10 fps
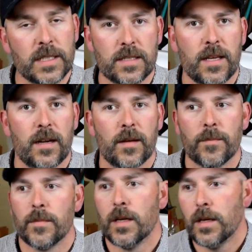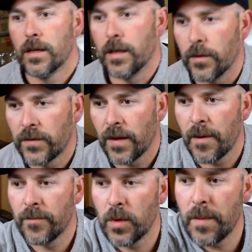setup. You know, some
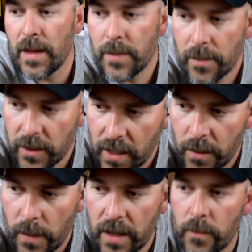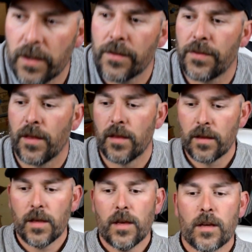of them you might be able to get away with
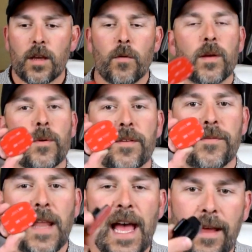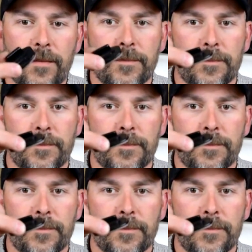going with a flat